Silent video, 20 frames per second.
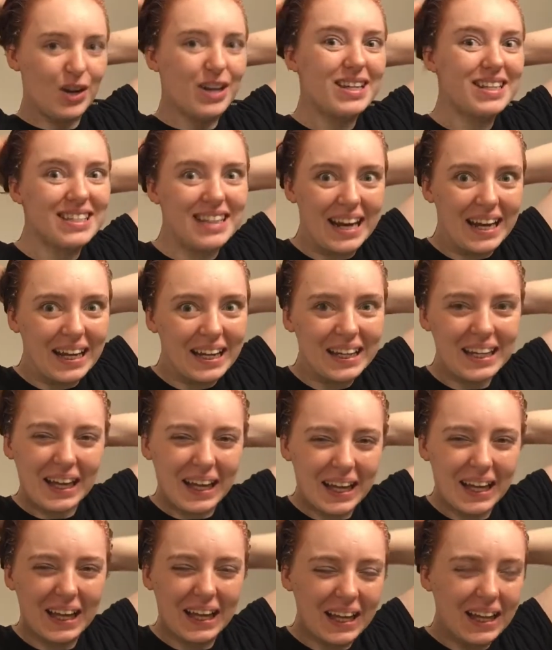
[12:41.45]

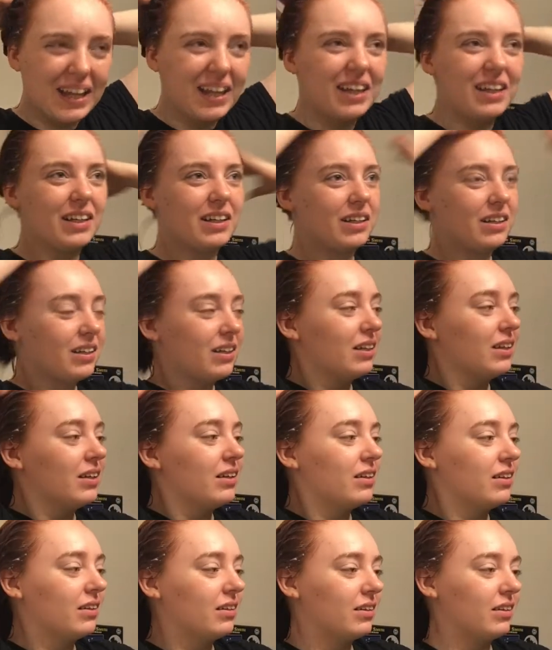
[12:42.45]
aesthetic.
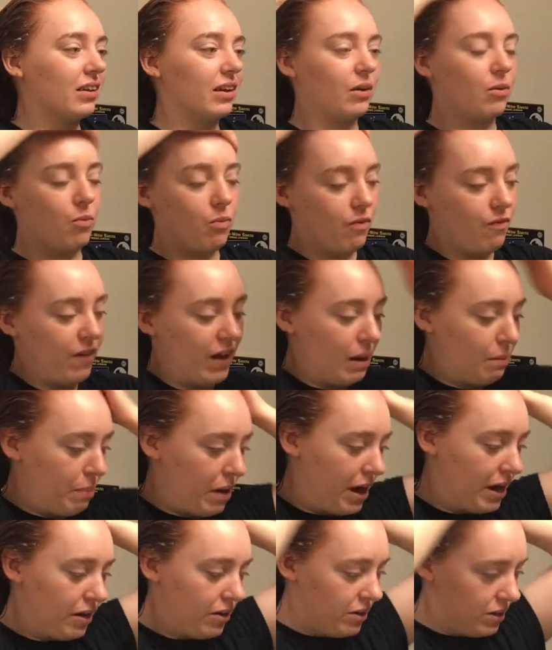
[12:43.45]

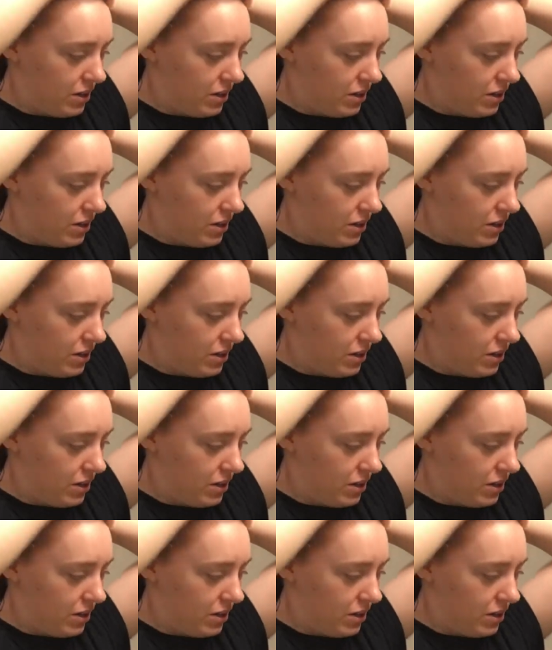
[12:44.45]
Vampire